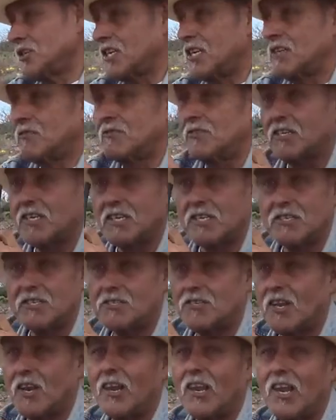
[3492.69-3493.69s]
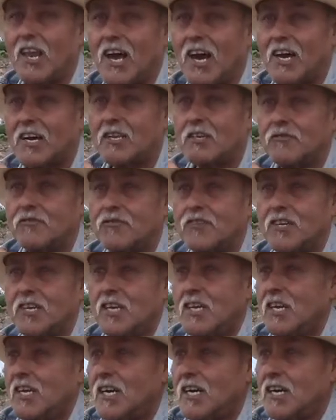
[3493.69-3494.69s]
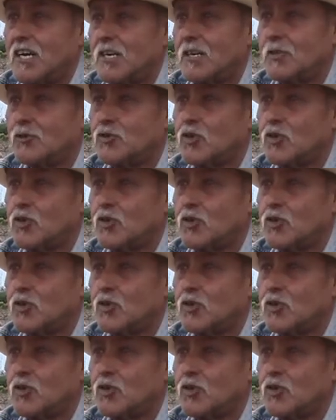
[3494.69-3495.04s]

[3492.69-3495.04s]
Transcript: get everything, and there's a lot of uh,